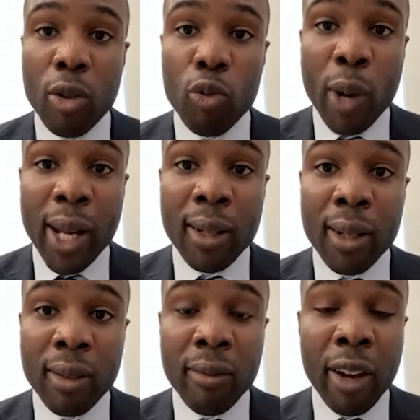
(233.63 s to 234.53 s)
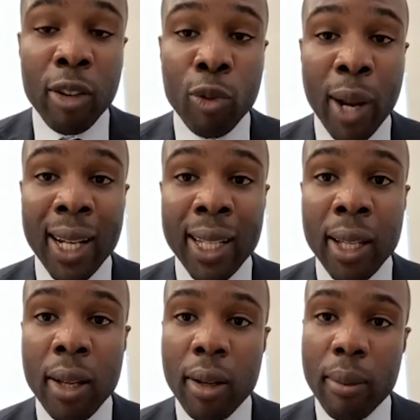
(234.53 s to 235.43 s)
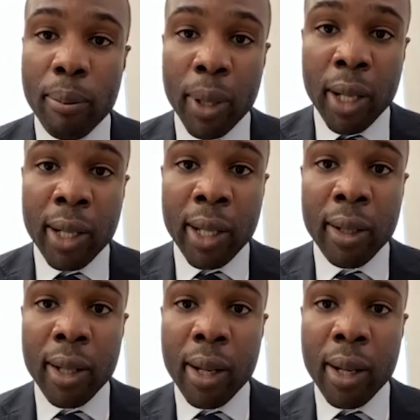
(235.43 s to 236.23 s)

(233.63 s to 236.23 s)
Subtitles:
redness and very rarely burning.